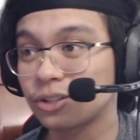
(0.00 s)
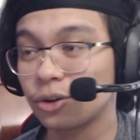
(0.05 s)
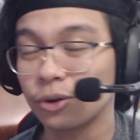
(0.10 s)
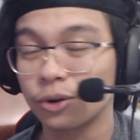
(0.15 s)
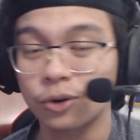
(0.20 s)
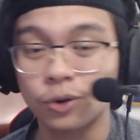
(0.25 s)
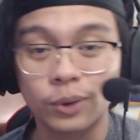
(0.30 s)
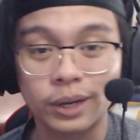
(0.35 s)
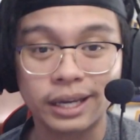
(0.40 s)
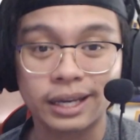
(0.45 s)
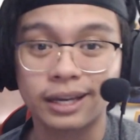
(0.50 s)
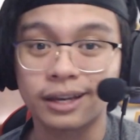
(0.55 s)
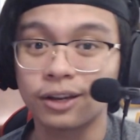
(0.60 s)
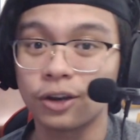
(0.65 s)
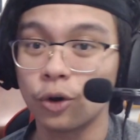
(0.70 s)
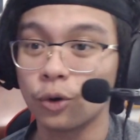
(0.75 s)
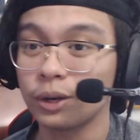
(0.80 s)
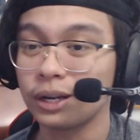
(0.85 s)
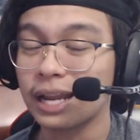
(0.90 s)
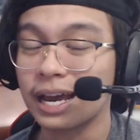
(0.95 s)
It's going quick and
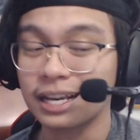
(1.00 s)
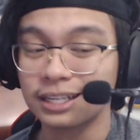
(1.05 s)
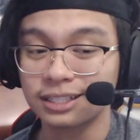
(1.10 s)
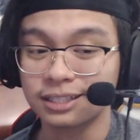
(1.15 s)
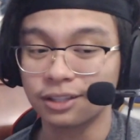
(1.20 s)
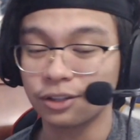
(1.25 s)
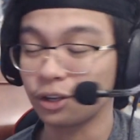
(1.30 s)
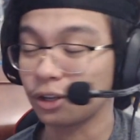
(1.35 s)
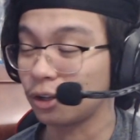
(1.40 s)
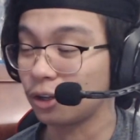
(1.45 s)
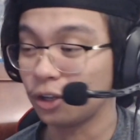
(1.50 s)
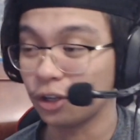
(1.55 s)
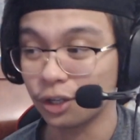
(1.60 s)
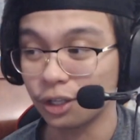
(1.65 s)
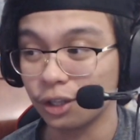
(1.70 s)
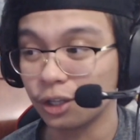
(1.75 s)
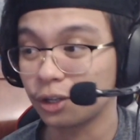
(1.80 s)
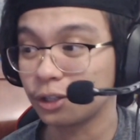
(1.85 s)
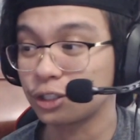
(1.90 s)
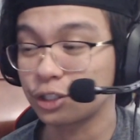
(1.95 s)
going nice. Looking
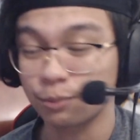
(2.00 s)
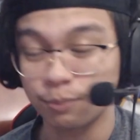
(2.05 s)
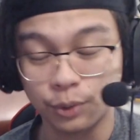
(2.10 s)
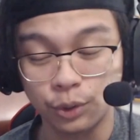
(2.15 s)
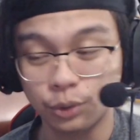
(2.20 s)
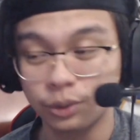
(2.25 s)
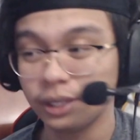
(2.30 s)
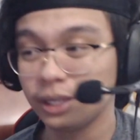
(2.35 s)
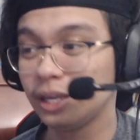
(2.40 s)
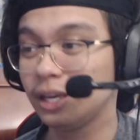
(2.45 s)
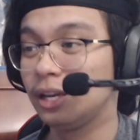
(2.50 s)
good. Looking smooth.